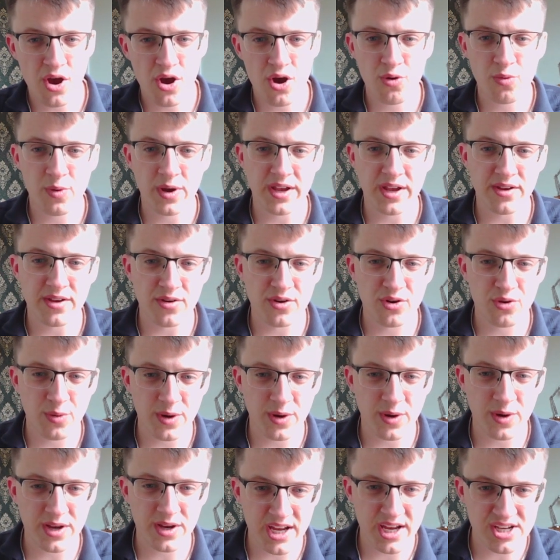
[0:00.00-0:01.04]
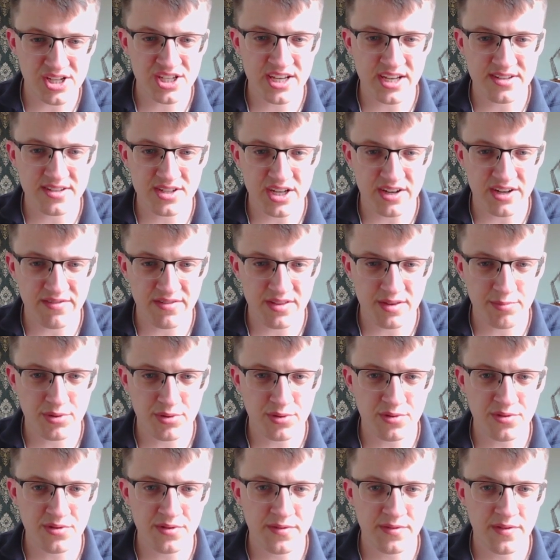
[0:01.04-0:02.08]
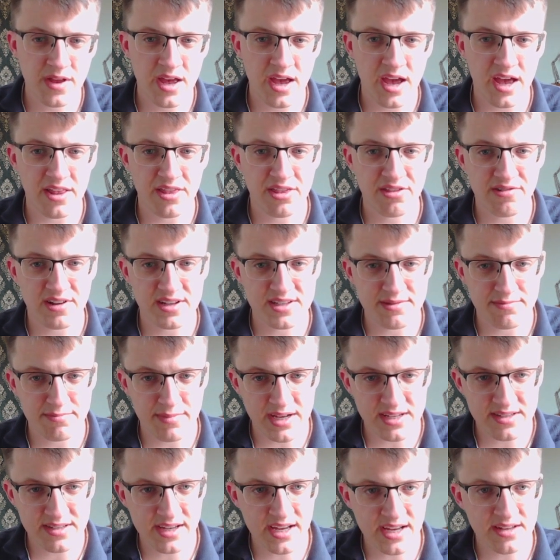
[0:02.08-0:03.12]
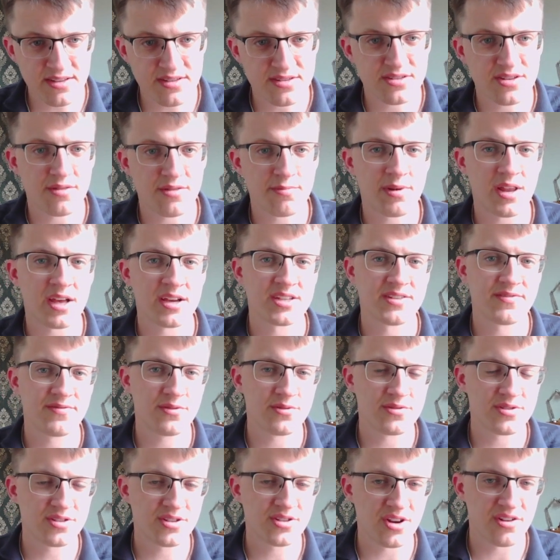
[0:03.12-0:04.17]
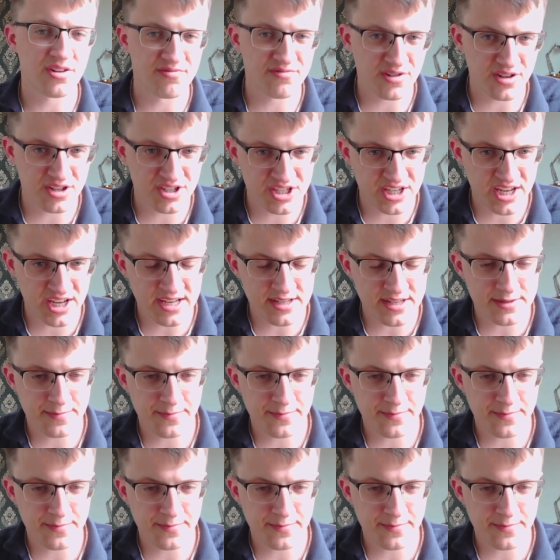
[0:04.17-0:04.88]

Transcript: we can go queen h6, cover the pawn, and threaten mate again, so black is forced to go rook g8.